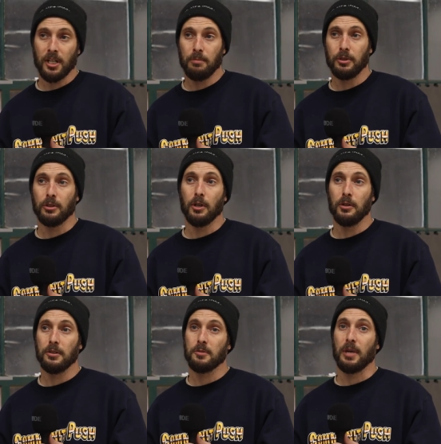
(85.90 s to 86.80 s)
a couple
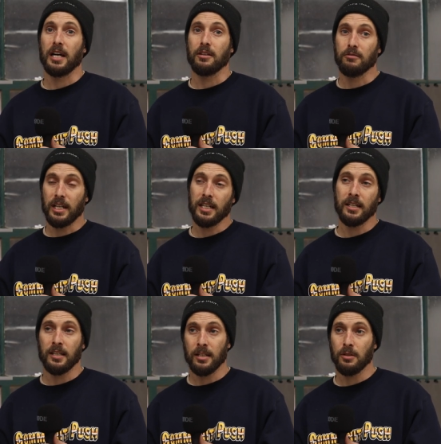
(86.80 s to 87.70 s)
goals by
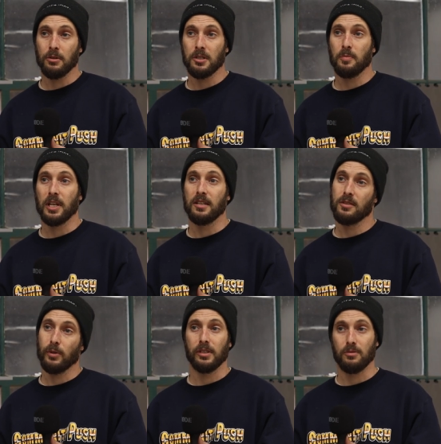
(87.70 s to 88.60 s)
creating an indoor
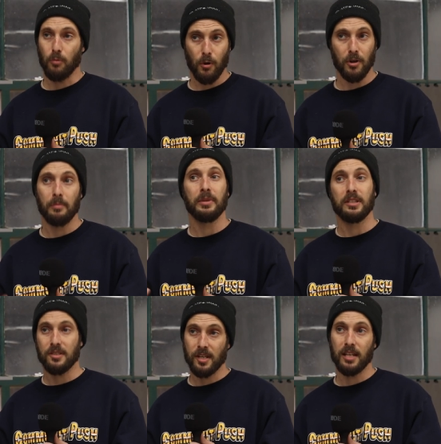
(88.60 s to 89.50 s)
space where it's warm,
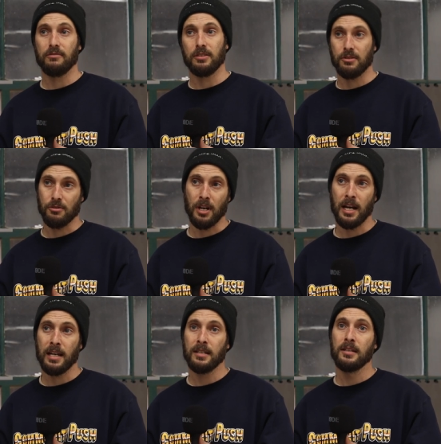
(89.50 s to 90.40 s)
it's safe, it's
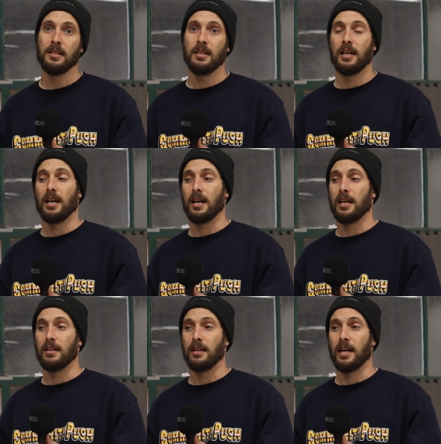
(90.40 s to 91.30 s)
dry,
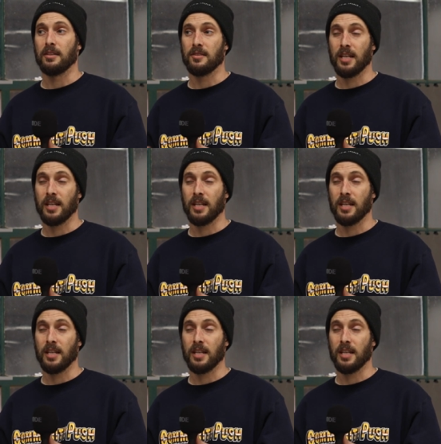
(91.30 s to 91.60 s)
and at the